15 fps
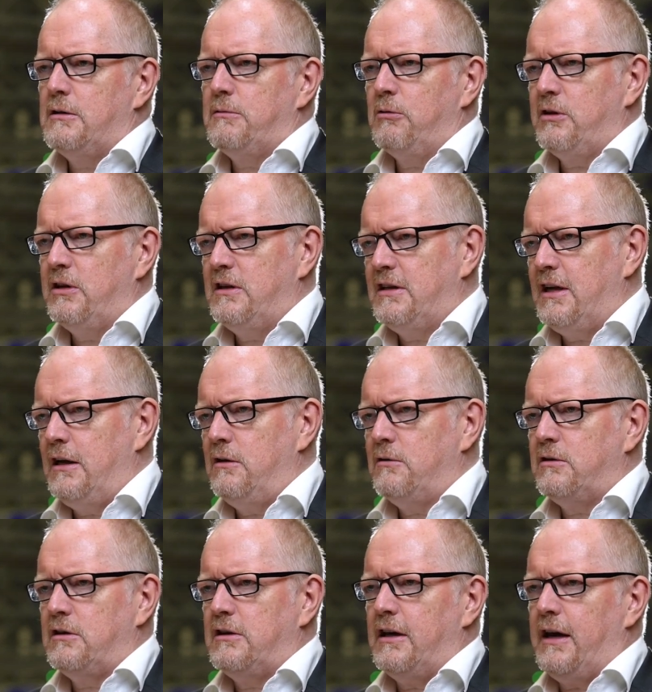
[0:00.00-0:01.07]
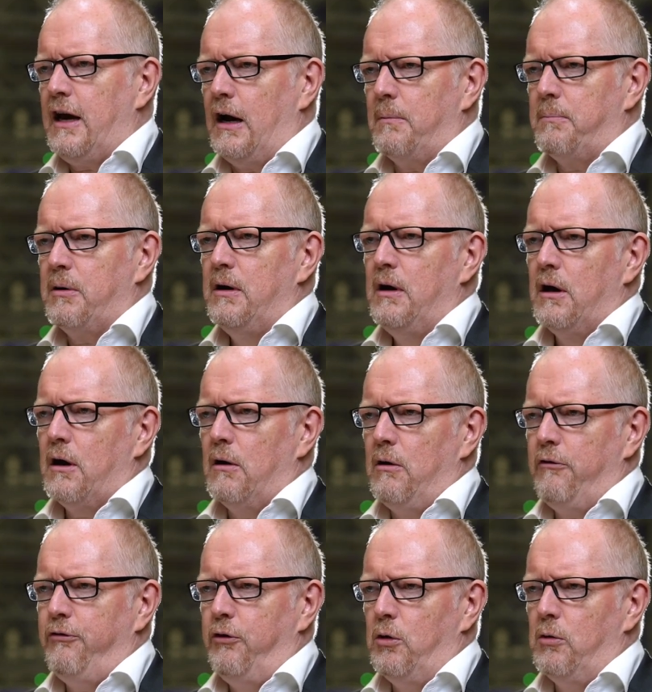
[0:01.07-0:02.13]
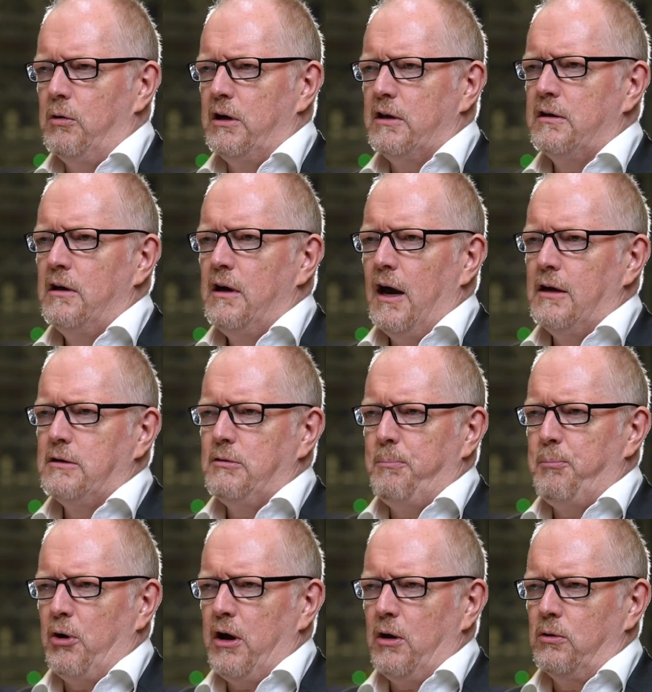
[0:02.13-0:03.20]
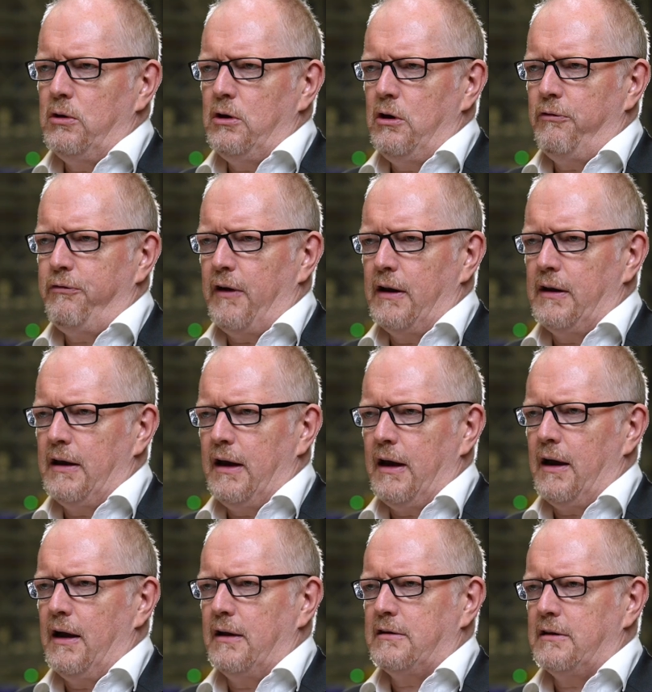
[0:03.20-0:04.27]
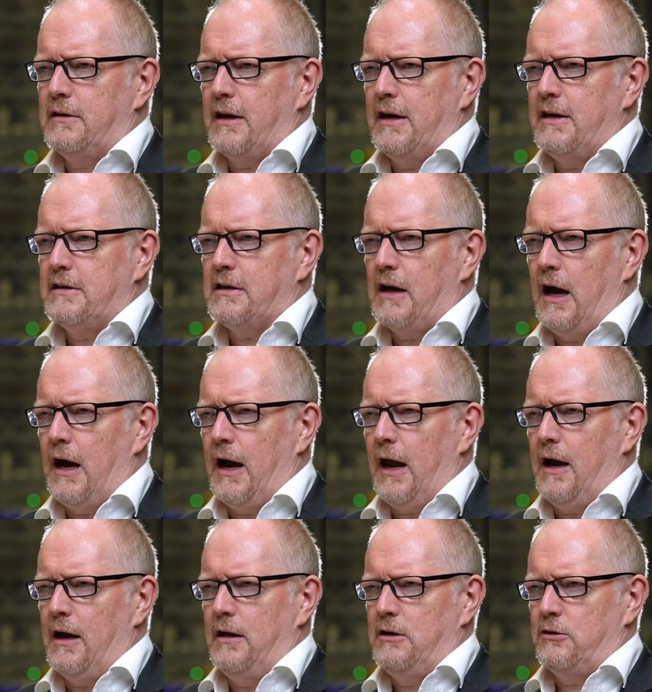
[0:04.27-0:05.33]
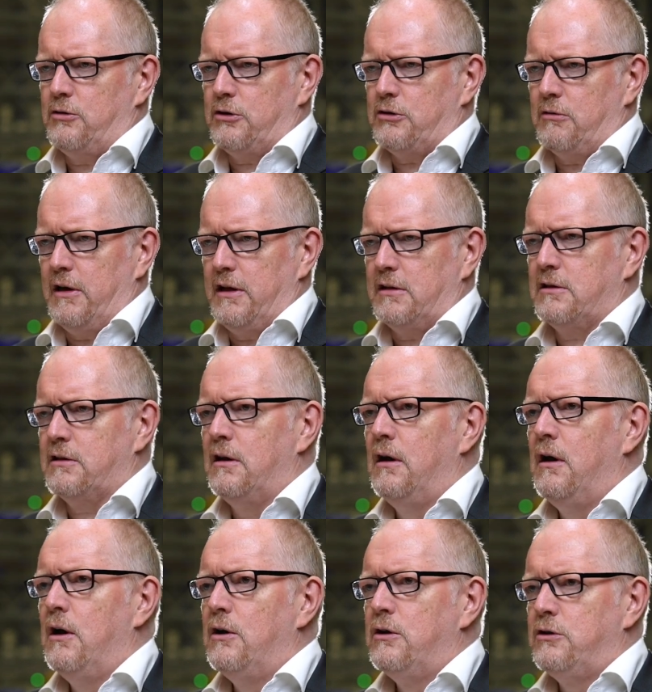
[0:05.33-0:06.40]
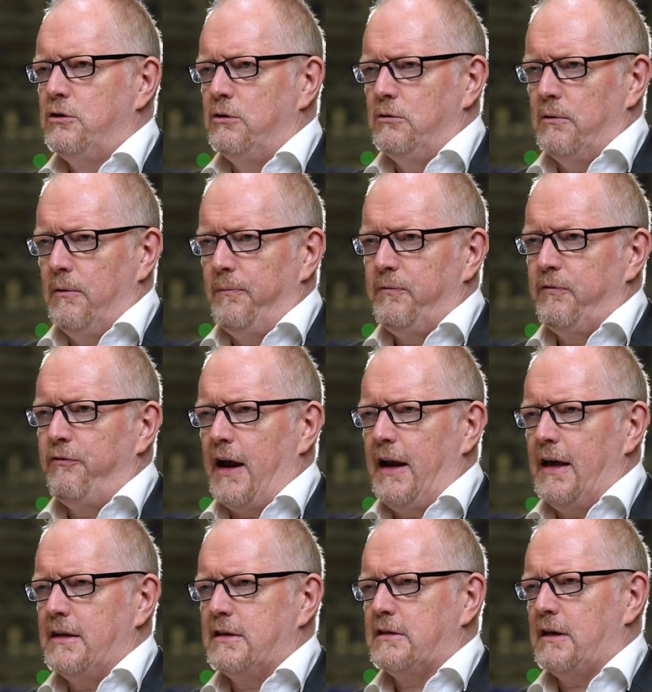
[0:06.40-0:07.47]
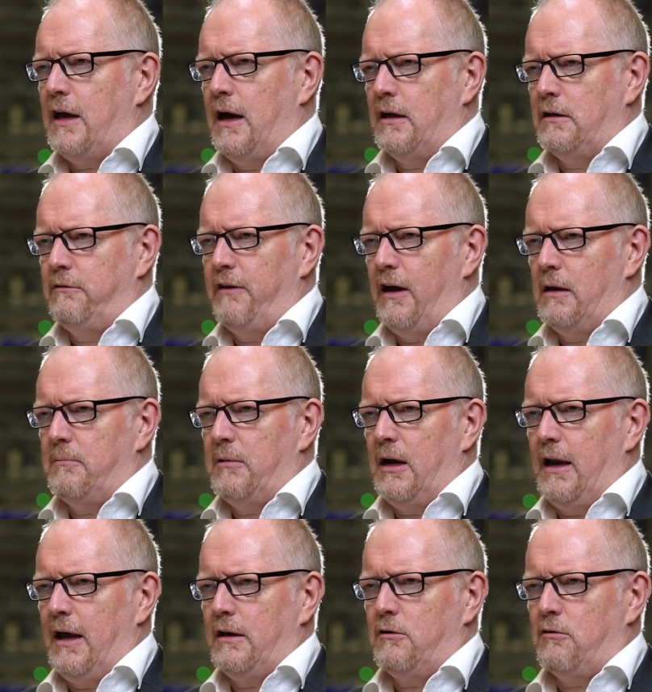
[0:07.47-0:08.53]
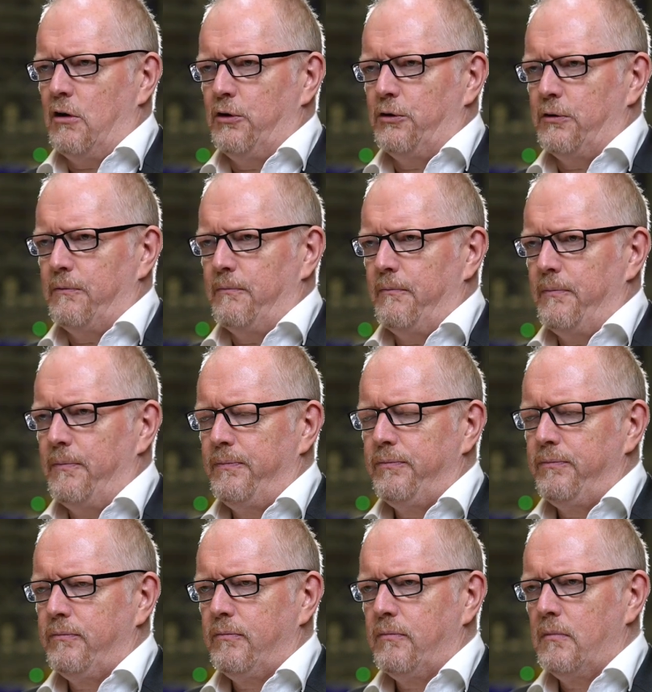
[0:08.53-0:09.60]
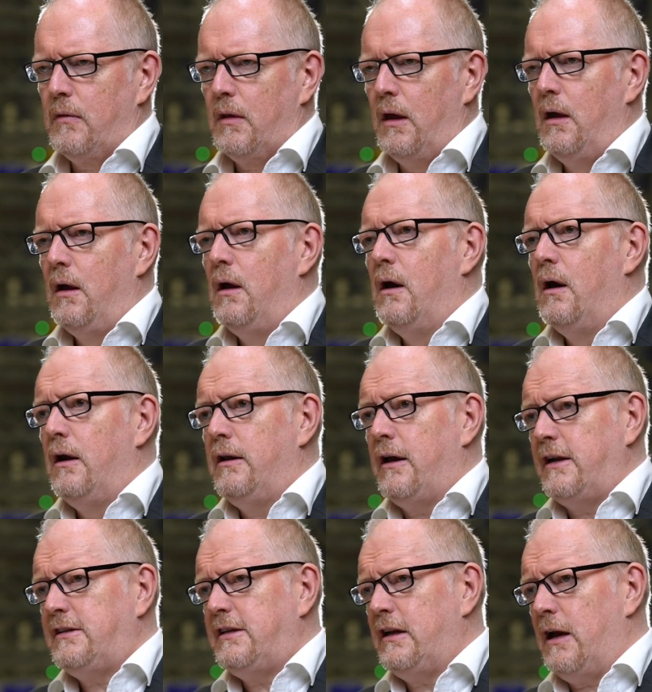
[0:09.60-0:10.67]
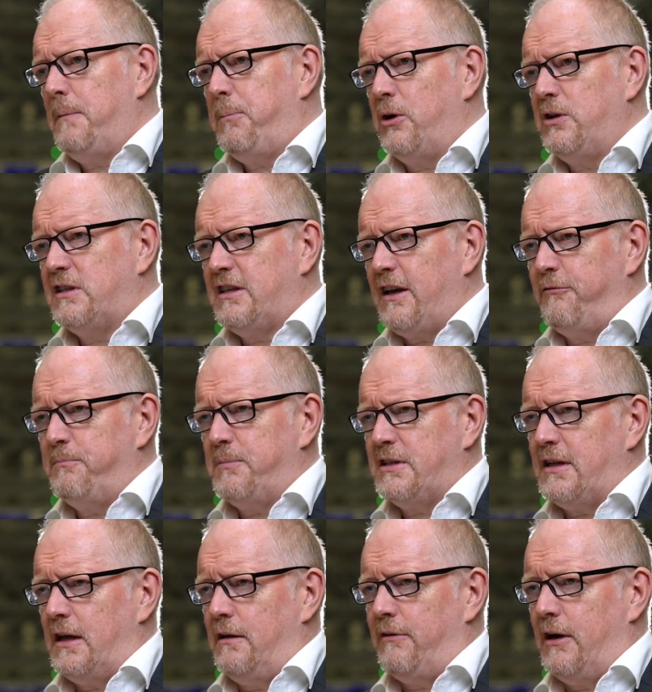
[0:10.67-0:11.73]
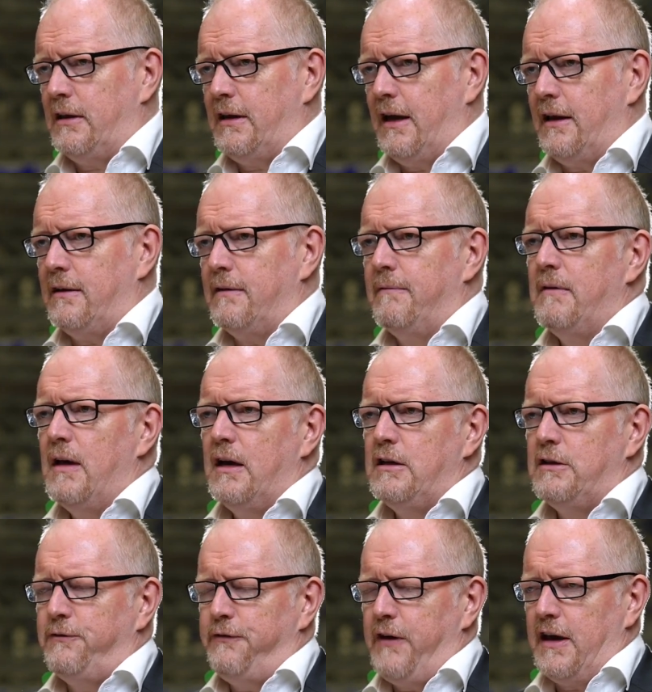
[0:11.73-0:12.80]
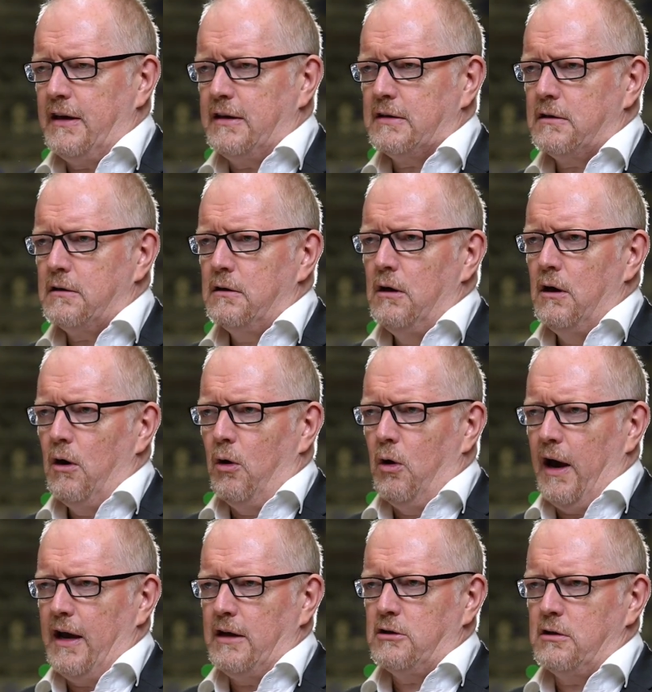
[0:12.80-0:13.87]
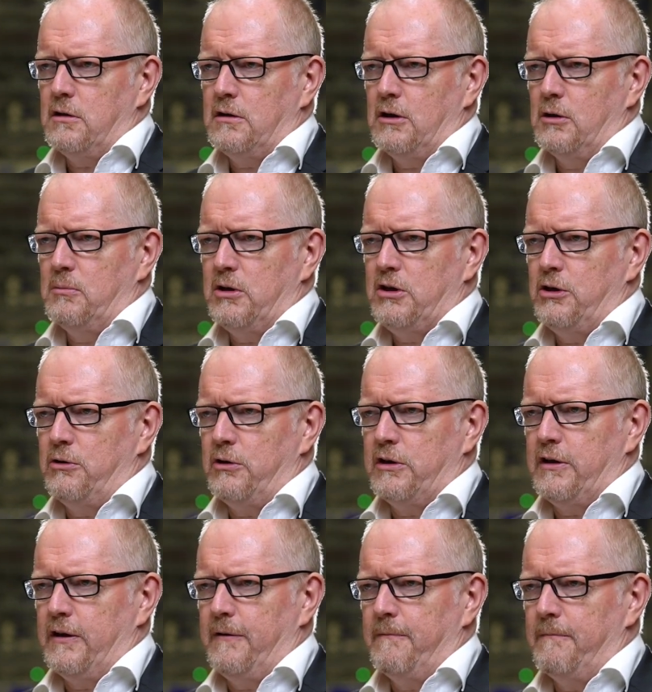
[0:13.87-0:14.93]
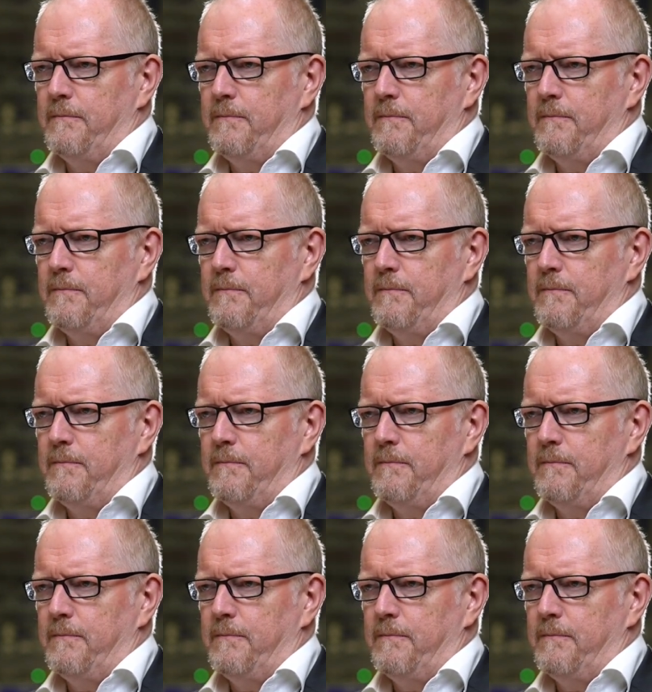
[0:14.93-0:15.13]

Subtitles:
This will continue to tick up going forward as we bring on new funding at today's higher interest rates to finance our development-led growth. 99.7% of our debt is fixed or hedged until maturity.